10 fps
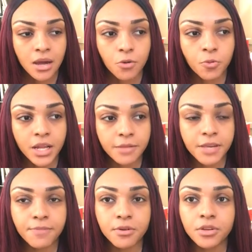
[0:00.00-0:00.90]
when
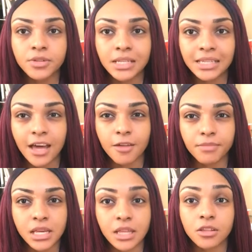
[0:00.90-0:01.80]
people used to tell
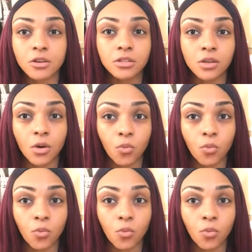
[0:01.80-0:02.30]
me that there's